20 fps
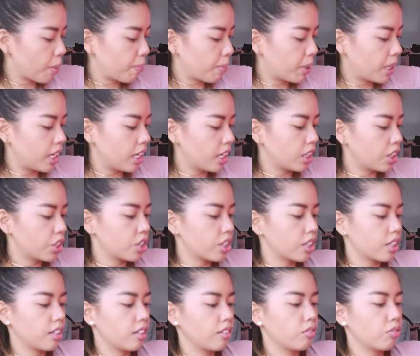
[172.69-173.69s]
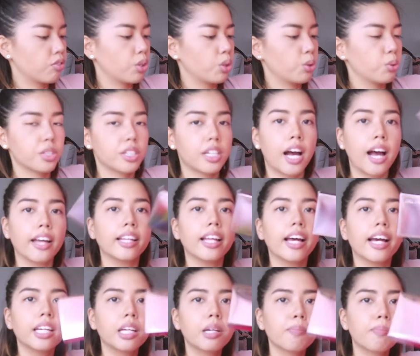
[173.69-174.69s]
Peach Infused
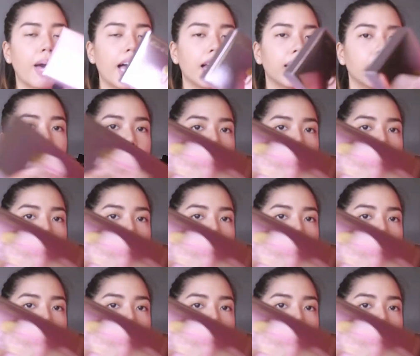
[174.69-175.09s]
Highlighting Palette,